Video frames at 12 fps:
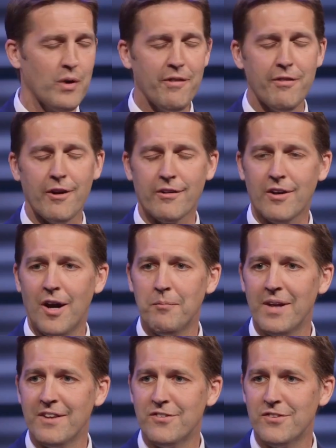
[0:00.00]
read their
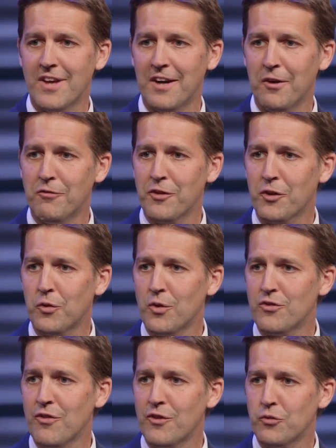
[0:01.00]
comments over the
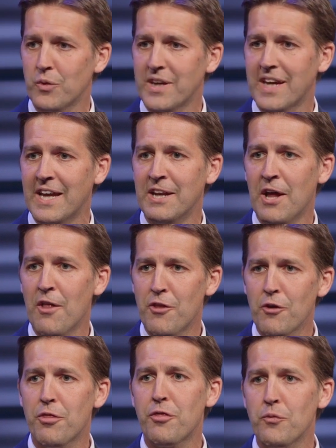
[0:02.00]
course of this weekend,
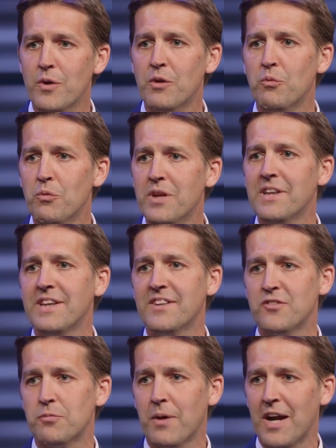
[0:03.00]
they're 3 really
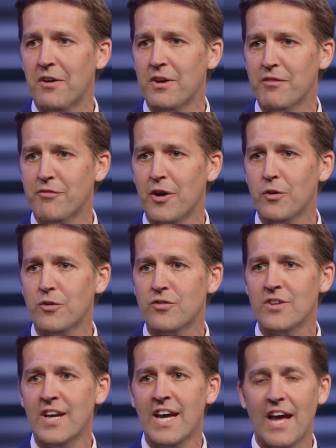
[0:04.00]
inspiring folks,